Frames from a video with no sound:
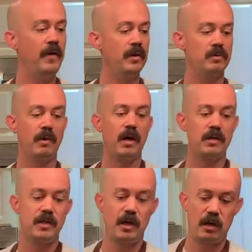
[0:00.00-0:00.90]
because we
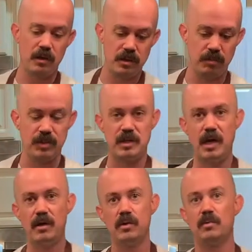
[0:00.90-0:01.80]
gotta take care of some
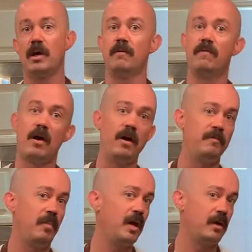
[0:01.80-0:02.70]
potatoes, we gotta fry
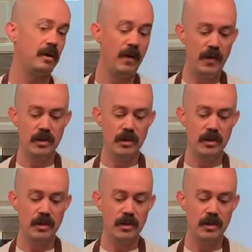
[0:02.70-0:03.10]
off bacon,